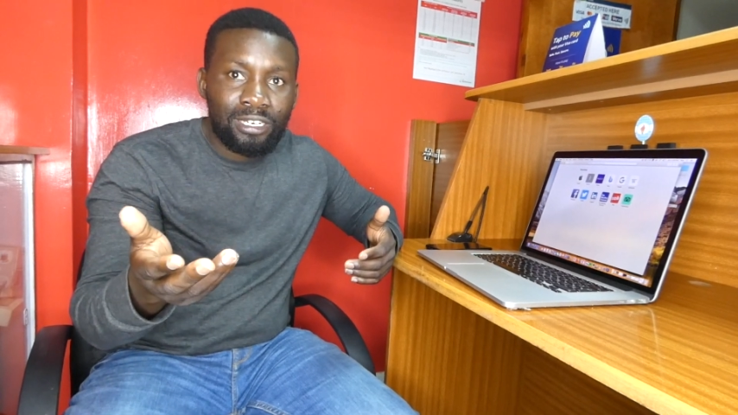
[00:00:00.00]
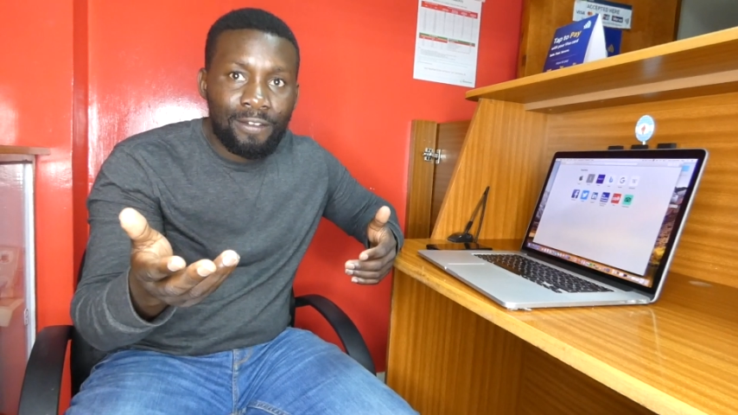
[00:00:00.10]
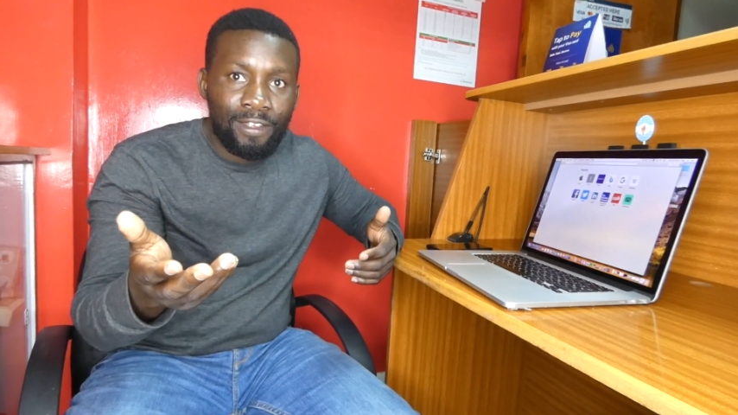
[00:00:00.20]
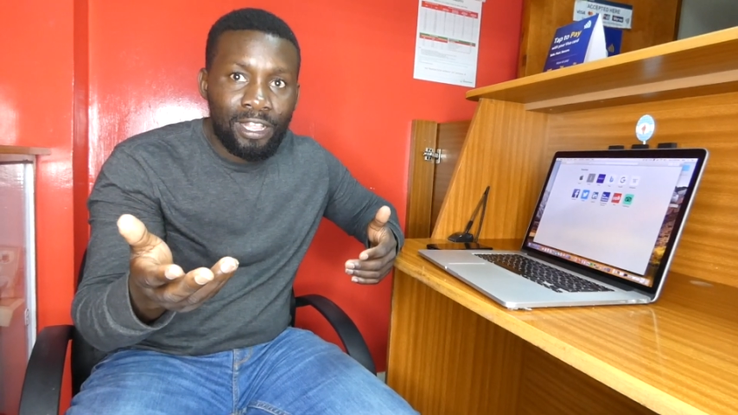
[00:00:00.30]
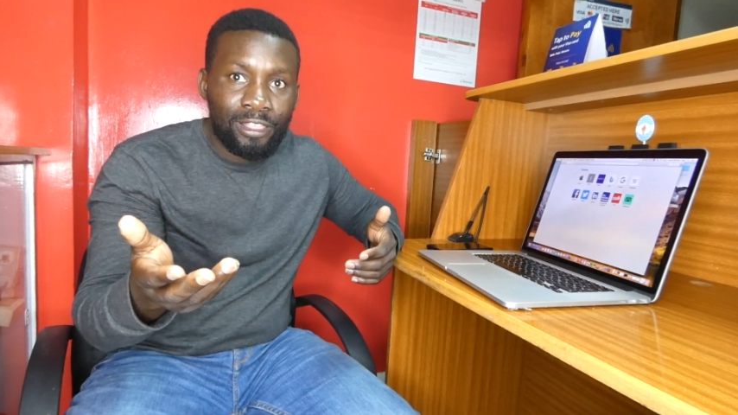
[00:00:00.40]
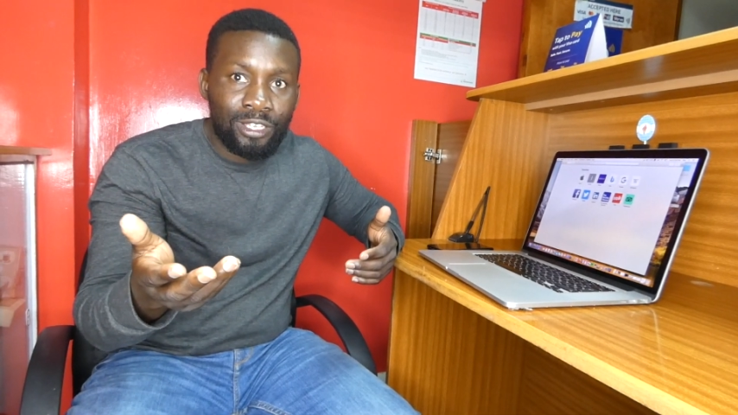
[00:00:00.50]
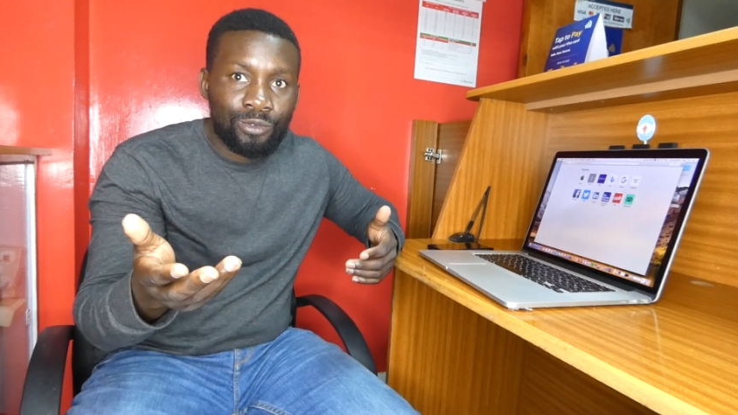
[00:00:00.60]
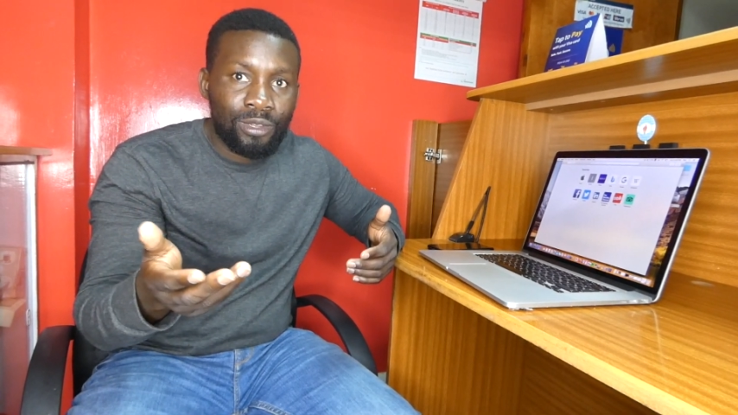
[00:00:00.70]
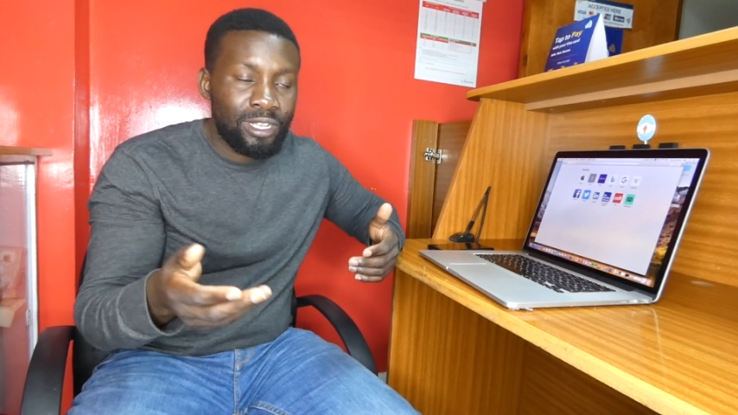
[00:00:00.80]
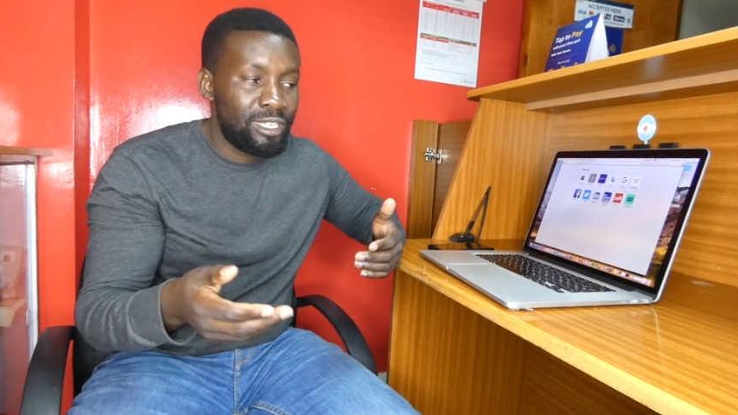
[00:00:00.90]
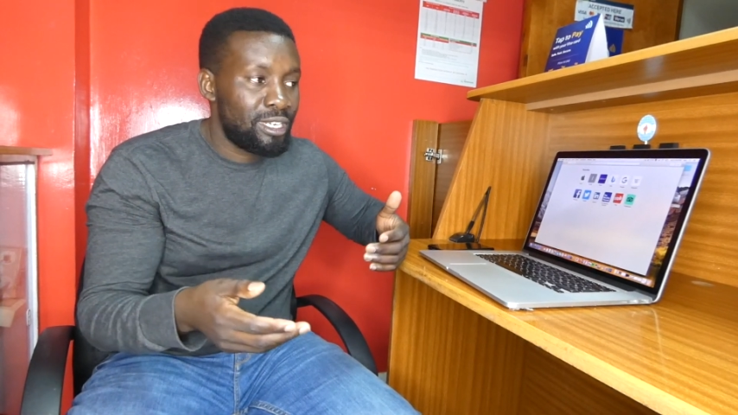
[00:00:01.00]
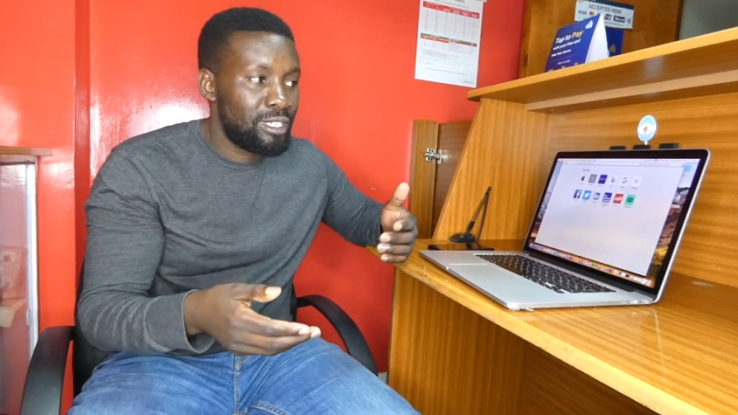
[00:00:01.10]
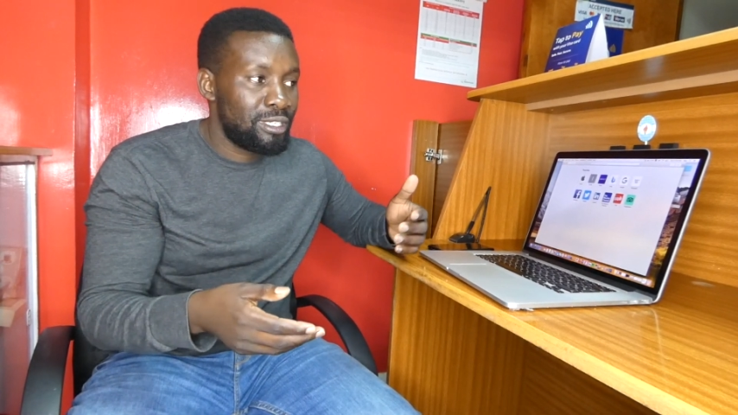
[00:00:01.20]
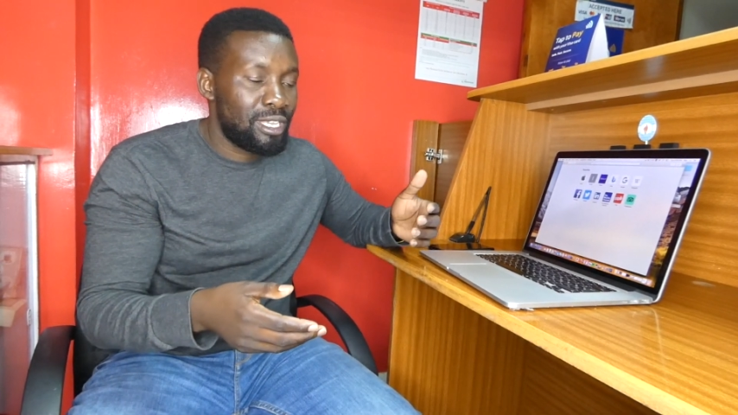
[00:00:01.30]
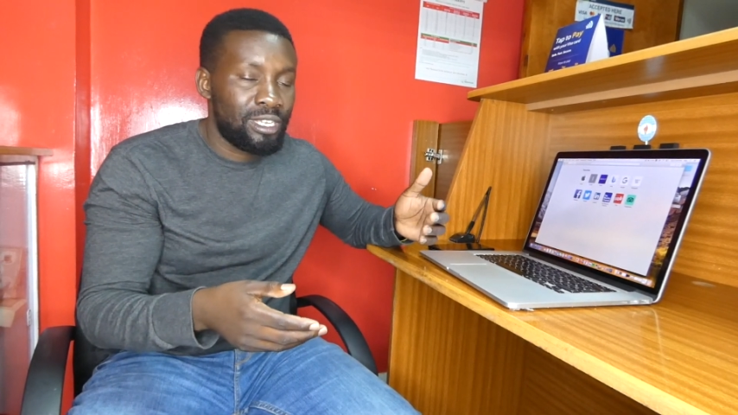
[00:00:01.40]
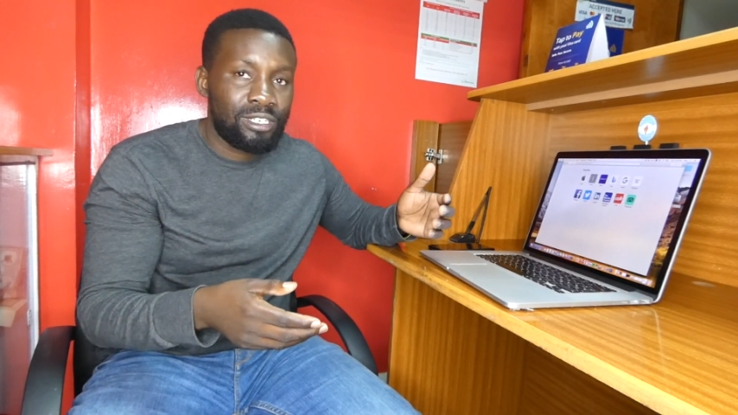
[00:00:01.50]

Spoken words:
drive health as well, there is a